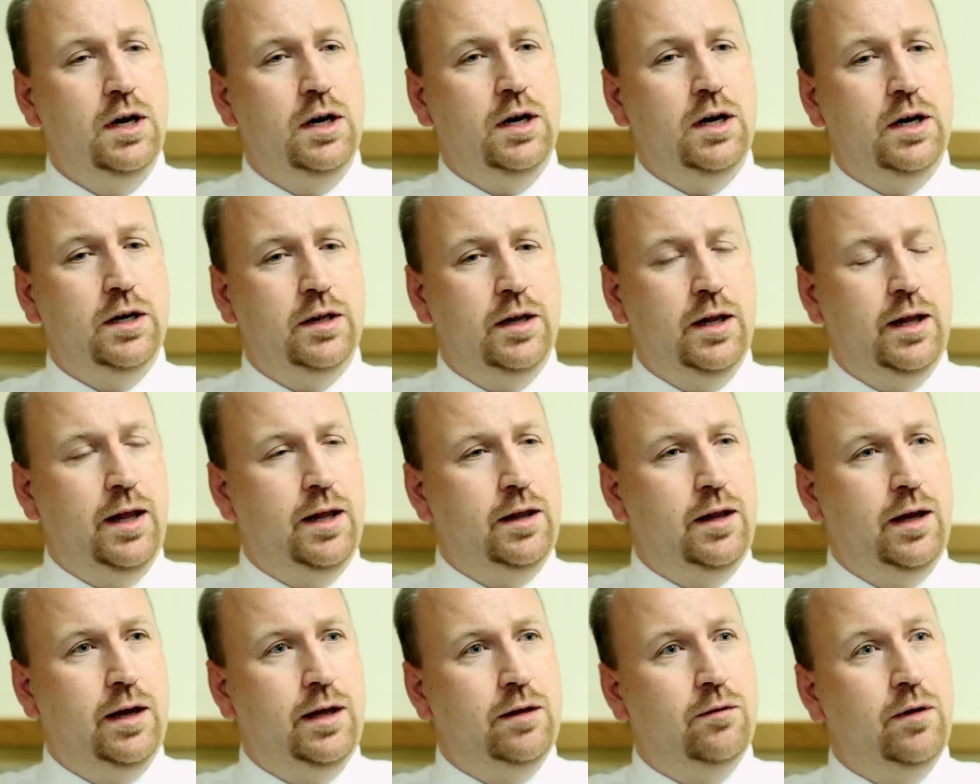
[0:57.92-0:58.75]
Uh,
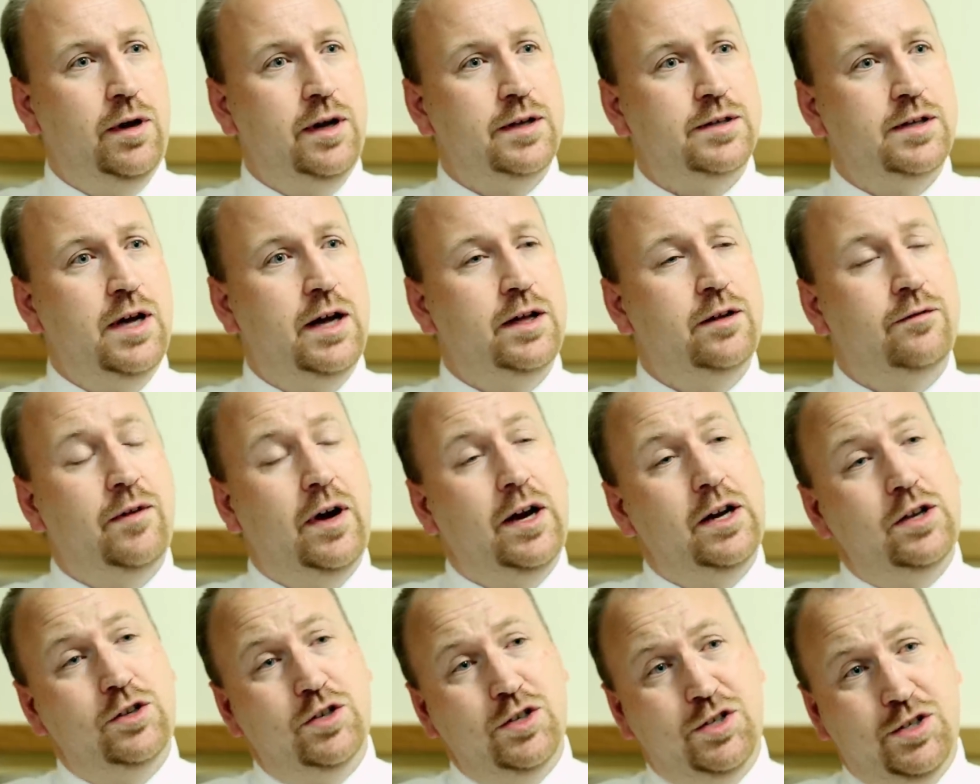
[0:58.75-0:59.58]
not, it's not
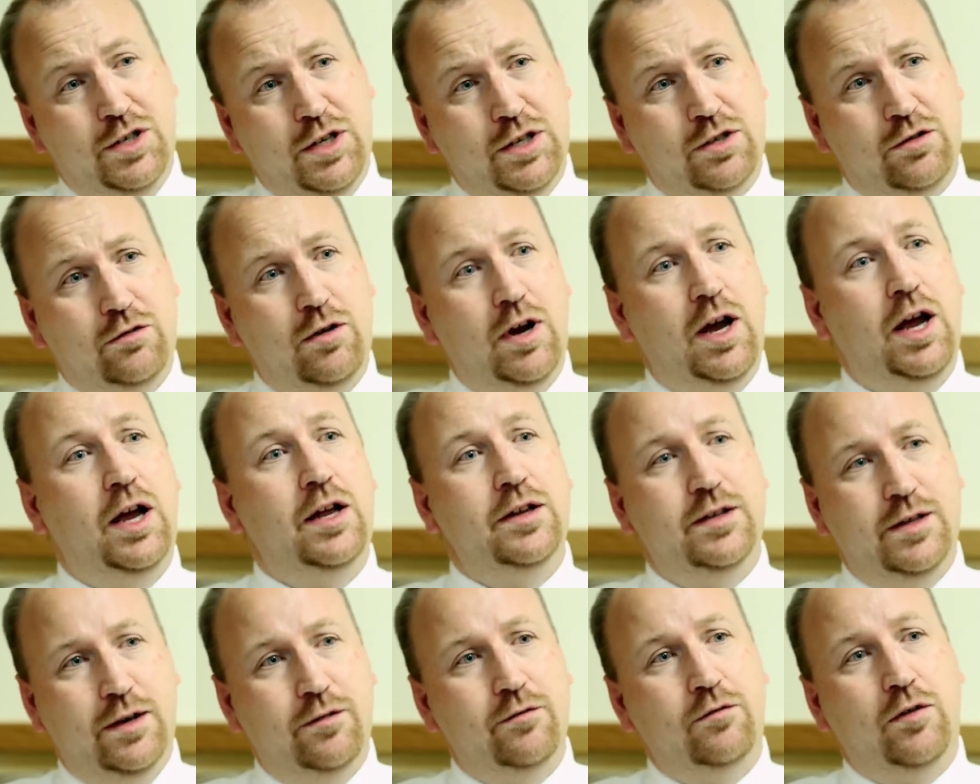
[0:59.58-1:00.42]
divided just sixth
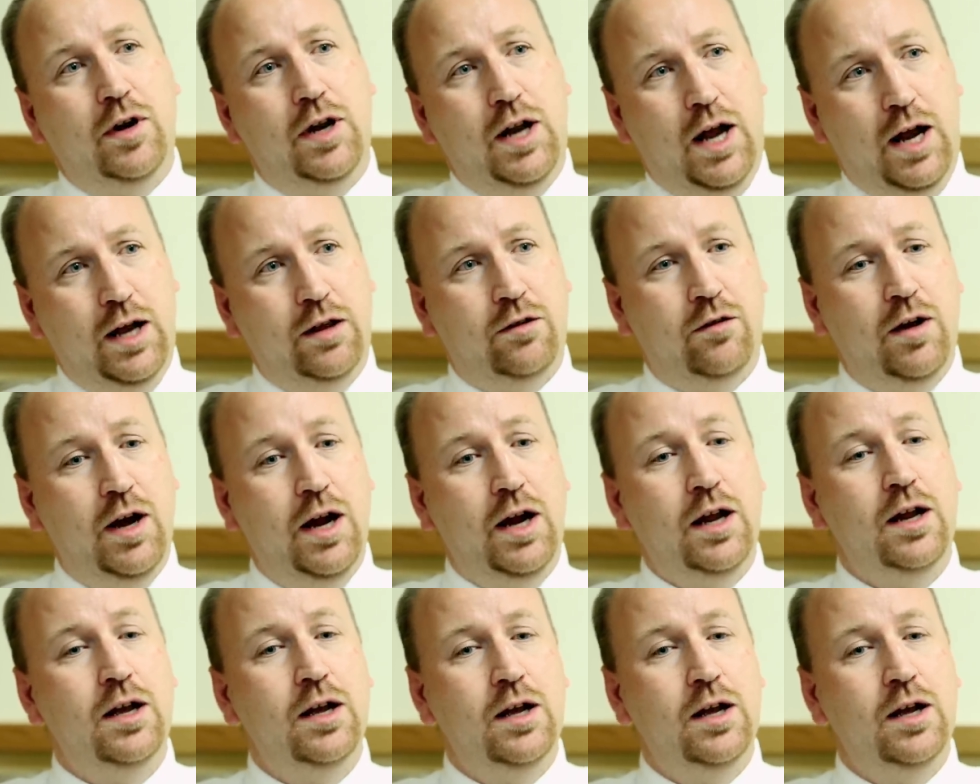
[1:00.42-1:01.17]
grade, seventh grade, eighth grade.